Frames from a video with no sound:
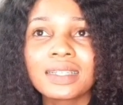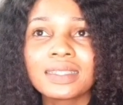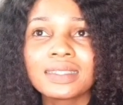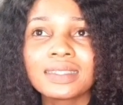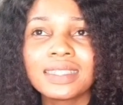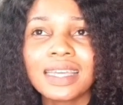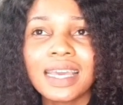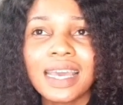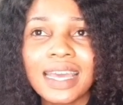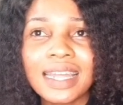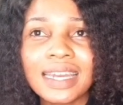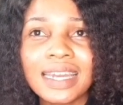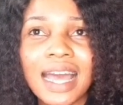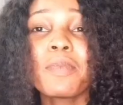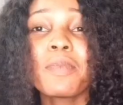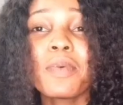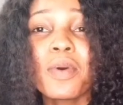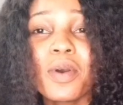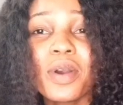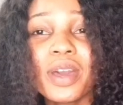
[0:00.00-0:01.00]
Then the
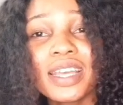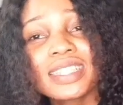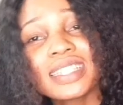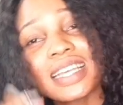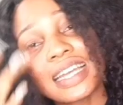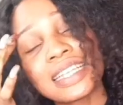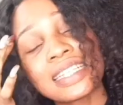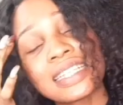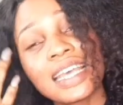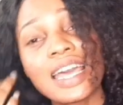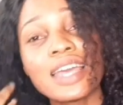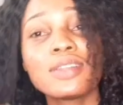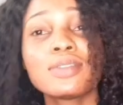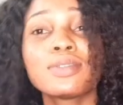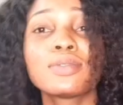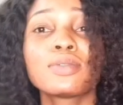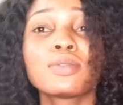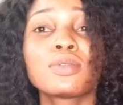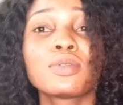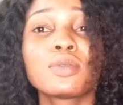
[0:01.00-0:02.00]
point I decided to
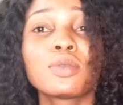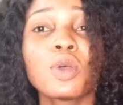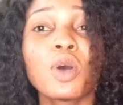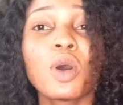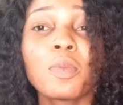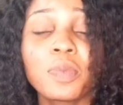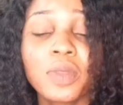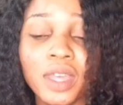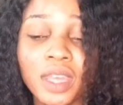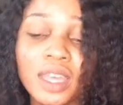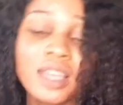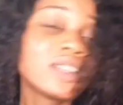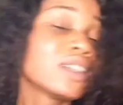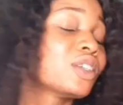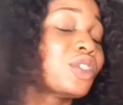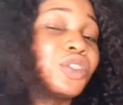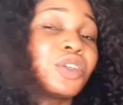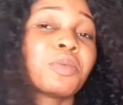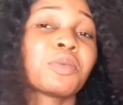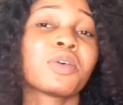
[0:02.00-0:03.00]
stop taking the
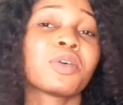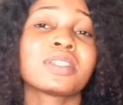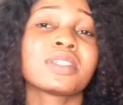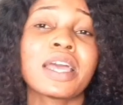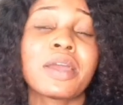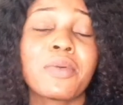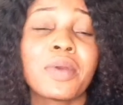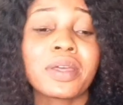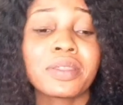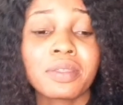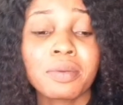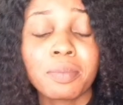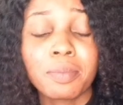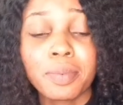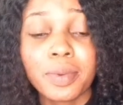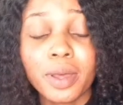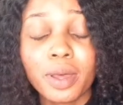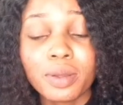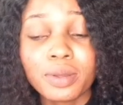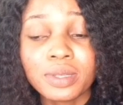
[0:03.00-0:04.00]
drink because I read
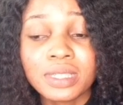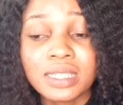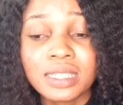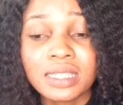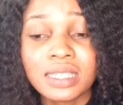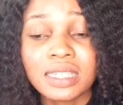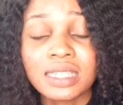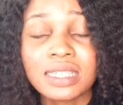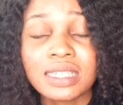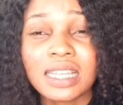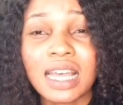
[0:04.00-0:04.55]
about it